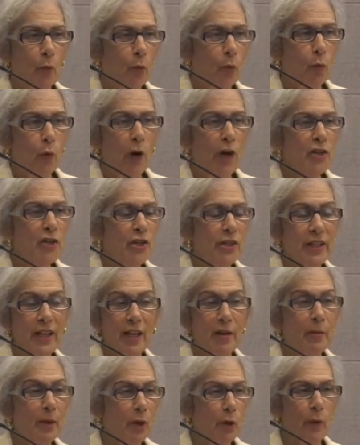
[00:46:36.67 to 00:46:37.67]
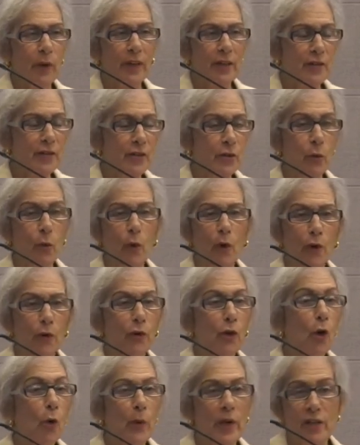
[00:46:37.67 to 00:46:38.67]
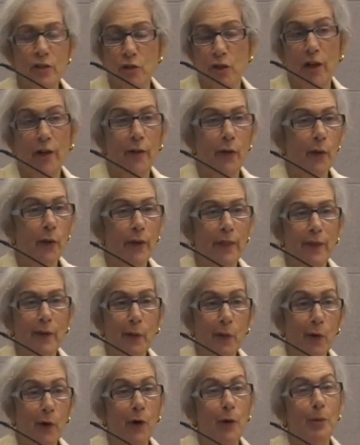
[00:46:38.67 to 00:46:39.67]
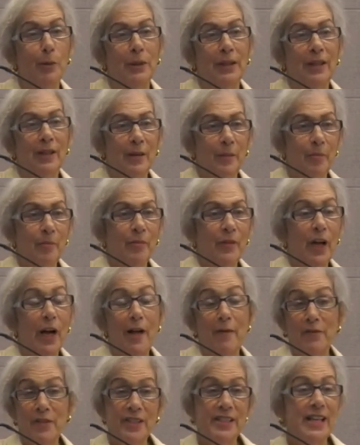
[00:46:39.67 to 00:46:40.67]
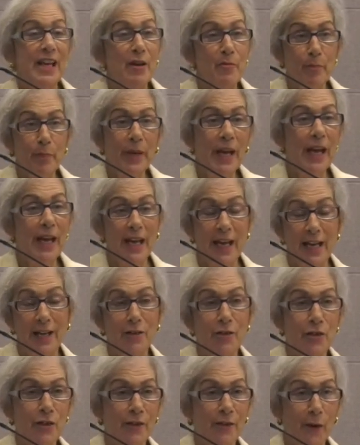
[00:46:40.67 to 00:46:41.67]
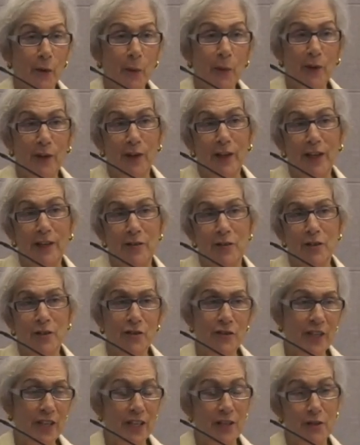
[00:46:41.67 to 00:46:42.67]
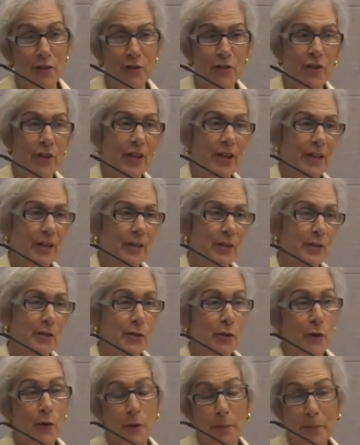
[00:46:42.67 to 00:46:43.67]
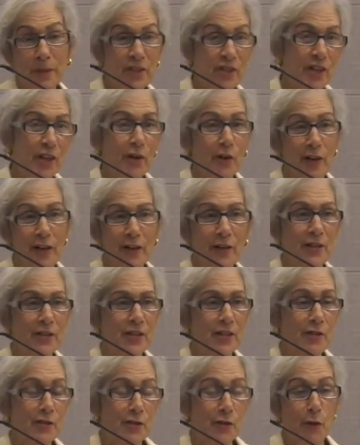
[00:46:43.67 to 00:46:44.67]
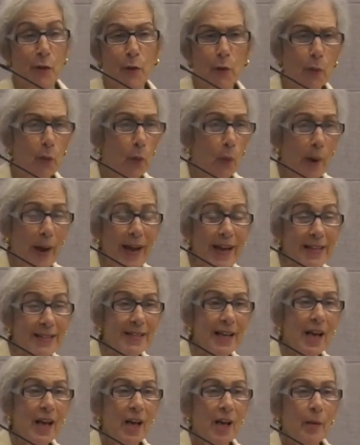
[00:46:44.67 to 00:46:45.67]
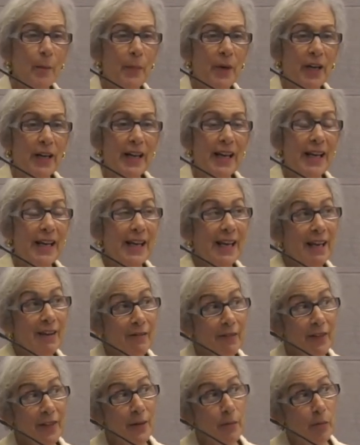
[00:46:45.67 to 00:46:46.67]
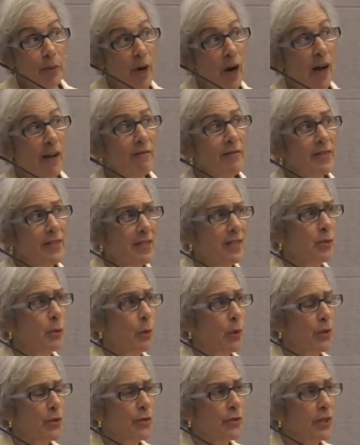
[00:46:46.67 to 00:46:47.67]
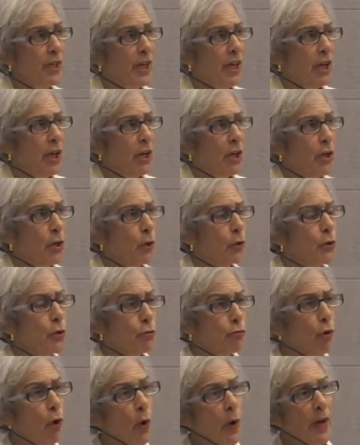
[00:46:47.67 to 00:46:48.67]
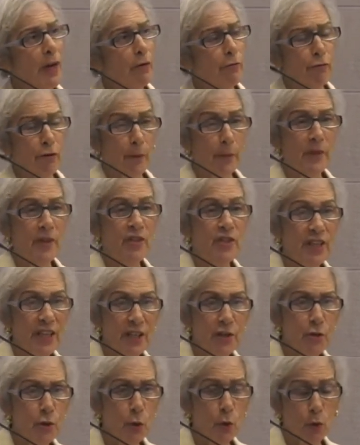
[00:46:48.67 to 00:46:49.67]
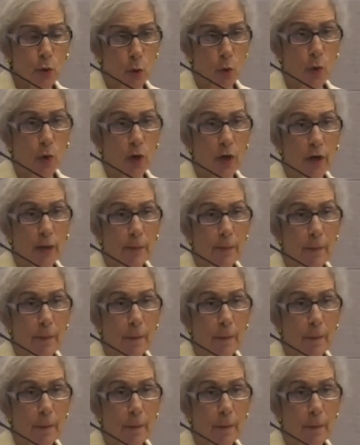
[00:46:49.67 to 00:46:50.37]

Russian immigrants who all know each other, and they're all on the same page, and they're willing to teach certain materials in certain ways. But even in private schools, you're drawing from the teacher corps.